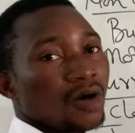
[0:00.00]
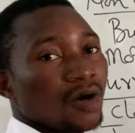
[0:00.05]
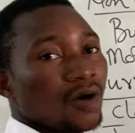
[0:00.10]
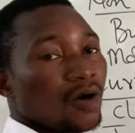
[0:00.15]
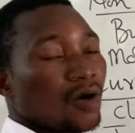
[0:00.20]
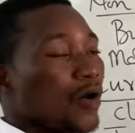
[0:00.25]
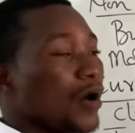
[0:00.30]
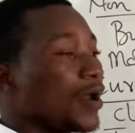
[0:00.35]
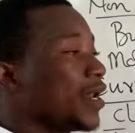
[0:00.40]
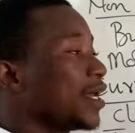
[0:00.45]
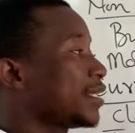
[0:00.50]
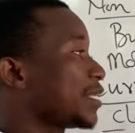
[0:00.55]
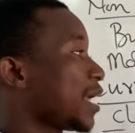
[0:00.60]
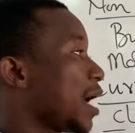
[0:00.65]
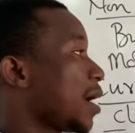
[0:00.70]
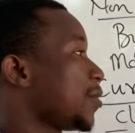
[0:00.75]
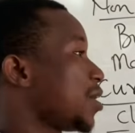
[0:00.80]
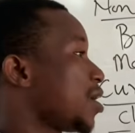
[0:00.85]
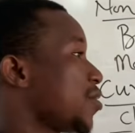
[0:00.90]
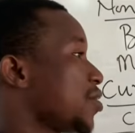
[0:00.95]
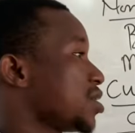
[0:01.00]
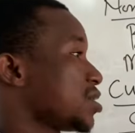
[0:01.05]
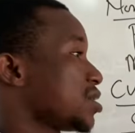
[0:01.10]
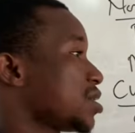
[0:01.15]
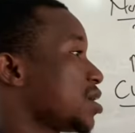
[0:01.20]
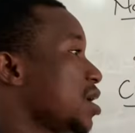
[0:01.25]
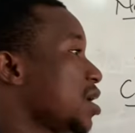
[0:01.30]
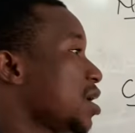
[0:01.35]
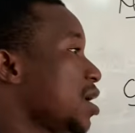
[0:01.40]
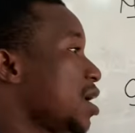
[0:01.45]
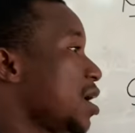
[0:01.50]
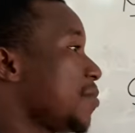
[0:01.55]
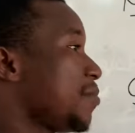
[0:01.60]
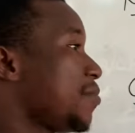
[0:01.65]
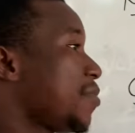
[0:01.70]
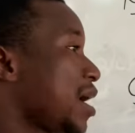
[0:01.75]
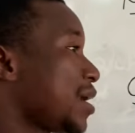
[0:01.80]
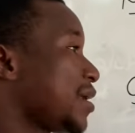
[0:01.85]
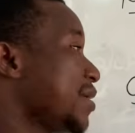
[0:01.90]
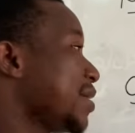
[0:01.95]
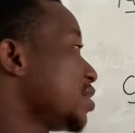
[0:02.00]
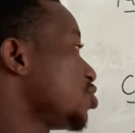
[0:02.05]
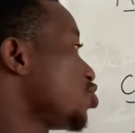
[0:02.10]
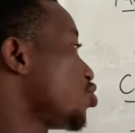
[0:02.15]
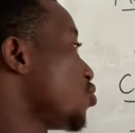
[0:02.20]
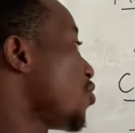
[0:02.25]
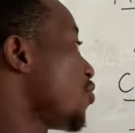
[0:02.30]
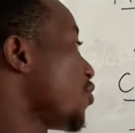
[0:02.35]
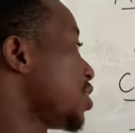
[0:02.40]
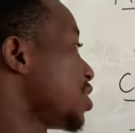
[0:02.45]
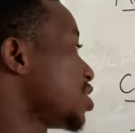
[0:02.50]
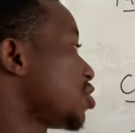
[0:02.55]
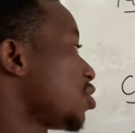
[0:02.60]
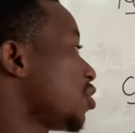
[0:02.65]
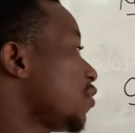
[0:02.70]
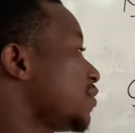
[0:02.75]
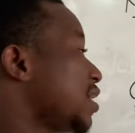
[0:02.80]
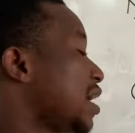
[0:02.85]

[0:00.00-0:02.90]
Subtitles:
Or anytime there is a bad debt to be written off